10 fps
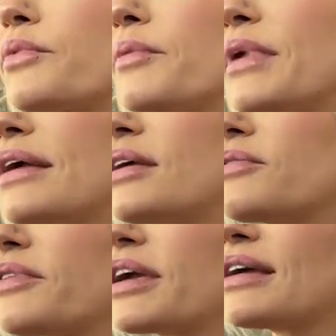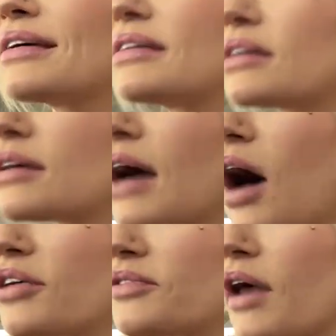We're making freaking
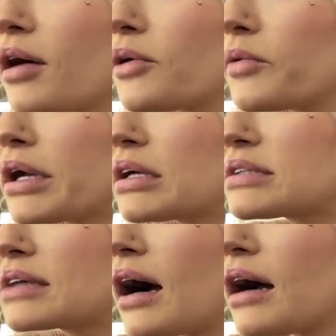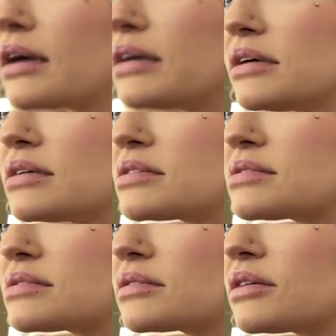cauliflower wings,
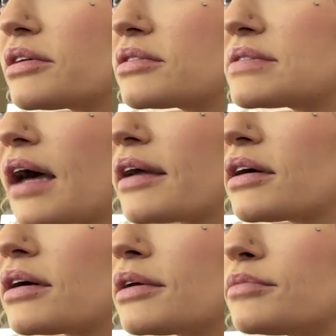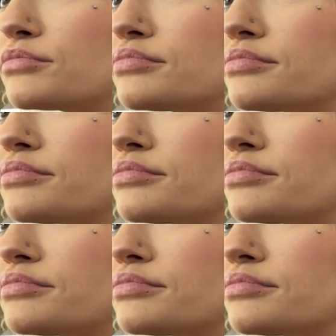guys. Are you excited?